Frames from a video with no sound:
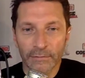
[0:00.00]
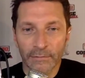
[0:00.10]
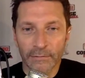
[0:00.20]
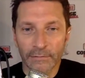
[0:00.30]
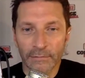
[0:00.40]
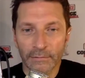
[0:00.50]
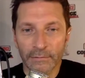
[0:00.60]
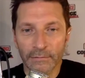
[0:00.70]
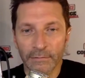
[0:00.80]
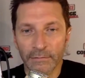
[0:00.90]

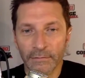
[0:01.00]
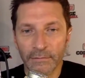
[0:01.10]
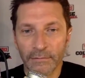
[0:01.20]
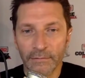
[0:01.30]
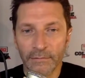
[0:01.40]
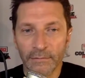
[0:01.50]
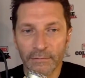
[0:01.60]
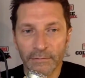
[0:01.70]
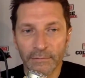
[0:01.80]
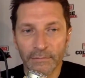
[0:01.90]

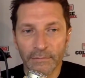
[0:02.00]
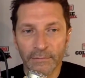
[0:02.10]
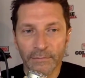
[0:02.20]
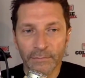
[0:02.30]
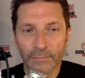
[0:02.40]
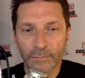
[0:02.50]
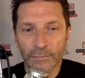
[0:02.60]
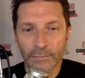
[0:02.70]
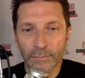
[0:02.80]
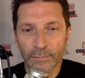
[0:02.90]

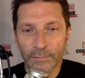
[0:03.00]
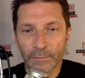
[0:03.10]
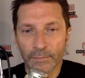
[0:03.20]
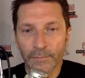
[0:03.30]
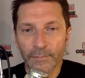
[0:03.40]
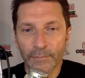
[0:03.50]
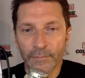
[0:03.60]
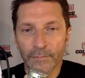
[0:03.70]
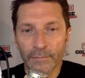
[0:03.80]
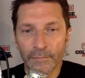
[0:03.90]

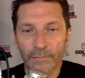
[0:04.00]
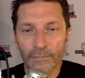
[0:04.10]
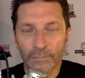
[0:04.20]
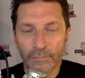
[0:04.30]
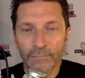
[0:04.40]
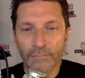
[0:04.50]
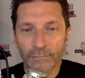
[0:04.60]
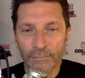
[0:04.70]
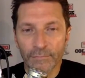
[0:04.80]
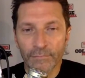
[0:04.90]

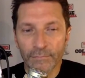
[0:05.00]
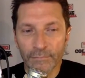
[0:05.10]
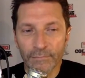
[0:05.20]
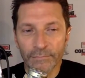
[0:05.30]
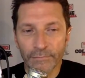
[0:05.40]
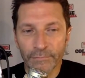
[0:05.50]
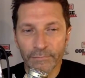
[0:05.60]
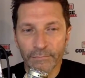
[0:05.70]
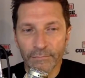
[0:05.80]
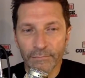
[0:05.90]

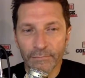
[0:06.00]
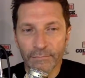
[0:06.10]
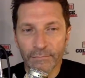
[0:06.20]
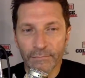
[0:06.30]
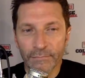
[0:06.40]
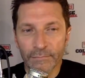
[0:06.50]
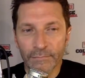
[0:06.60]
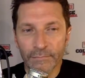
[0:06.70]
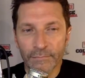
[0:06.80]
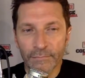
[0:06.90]

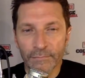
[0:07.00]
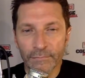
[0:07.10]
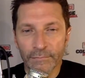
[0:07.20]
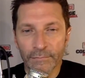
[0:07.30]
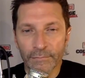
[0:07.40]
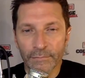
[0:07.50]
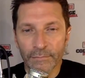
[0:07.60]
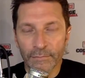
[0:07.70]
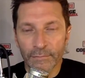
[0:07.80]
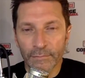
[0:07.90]
(silent)